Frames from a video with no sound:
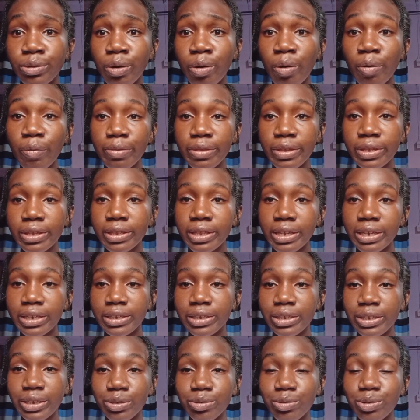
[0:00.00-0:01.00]
All these
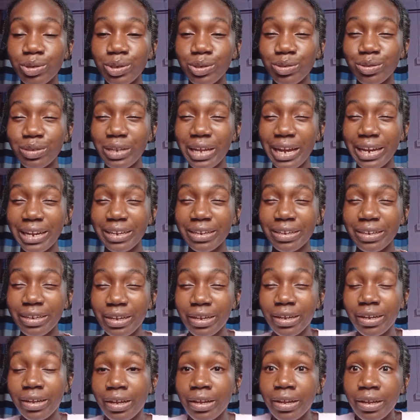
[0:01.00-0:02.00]
things is going to, like,
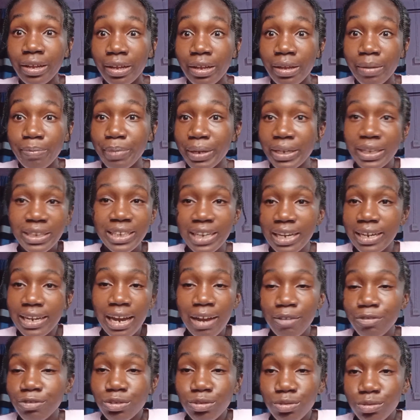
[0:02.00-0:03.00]
Benita, you
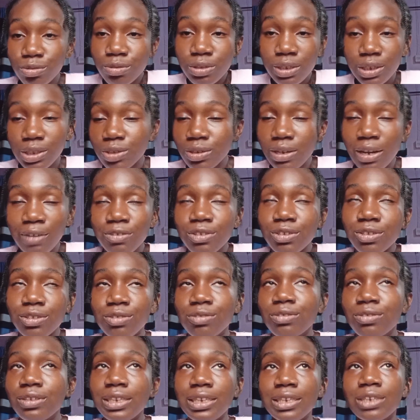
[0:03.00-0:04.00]
have to do this, you have to
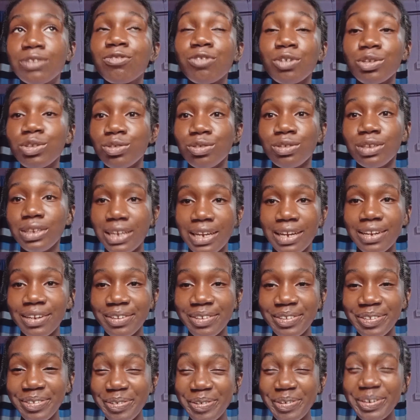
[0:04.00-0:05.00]
do this for today.